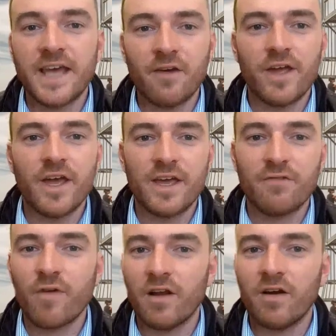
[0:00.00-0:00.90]
This area,
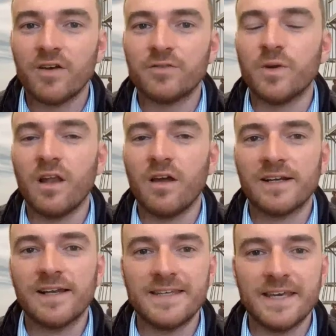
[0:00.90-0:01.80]
if realised, would
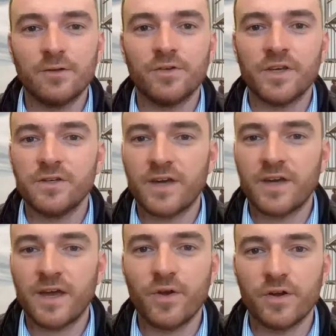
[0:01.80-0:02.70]
likely yield a
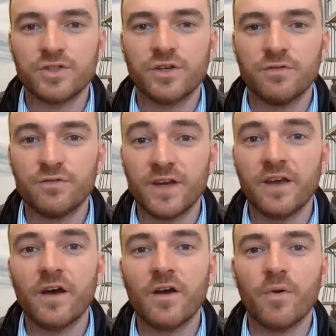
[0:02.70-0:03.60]
UK production
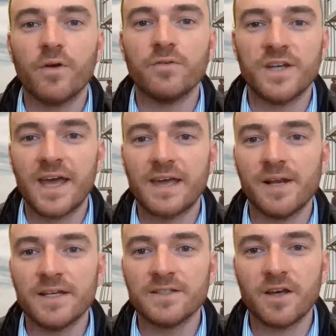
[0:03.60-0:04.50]
figure approaching 8
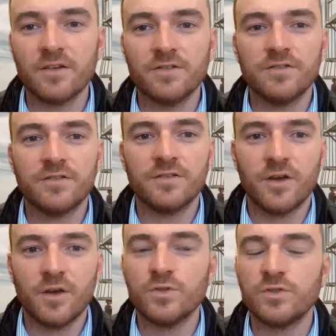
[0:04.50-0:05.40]
million tonnes,
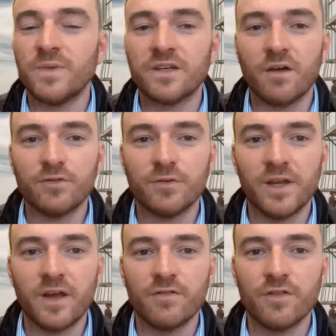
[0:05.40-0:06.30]
which would be
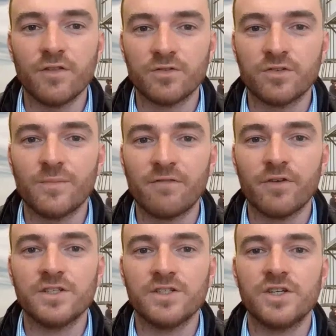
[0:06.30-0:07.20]
comfortably over the long-term
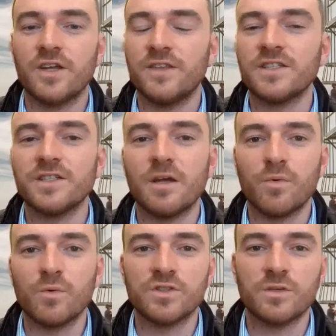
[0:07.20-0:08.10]
average, and this
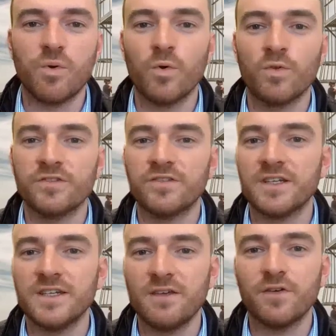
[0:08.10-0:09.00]
number would support a
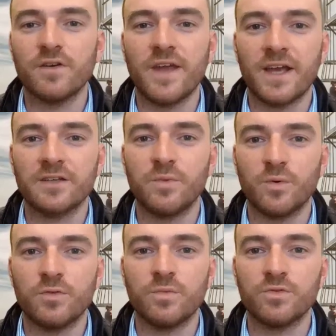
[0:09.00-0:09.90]
significant
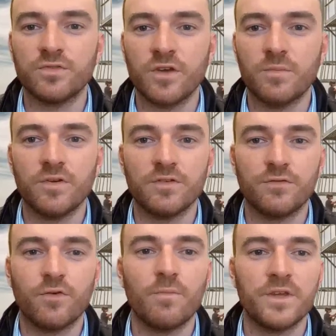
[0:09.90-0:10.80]
exportable
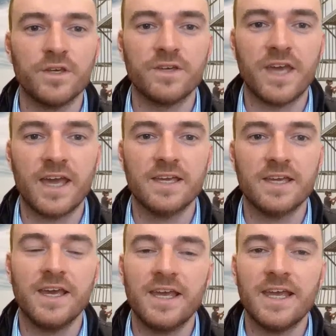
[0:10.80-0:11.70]
surplus from the
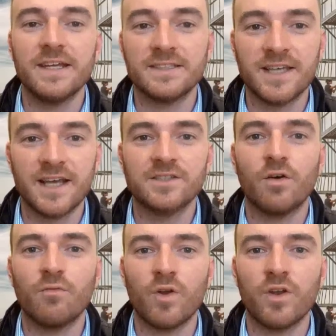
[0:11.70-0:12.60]
UK in
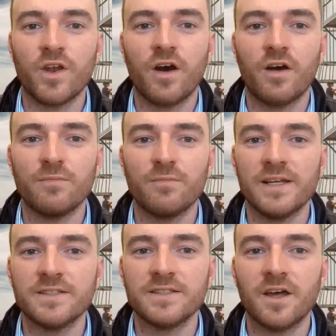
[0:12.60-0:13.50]
excess of 1.5
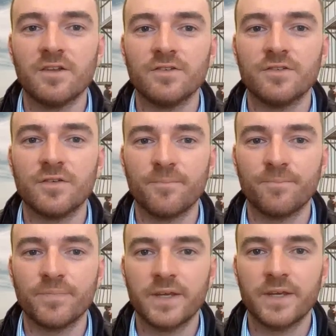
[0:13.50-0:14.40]
million tonnes.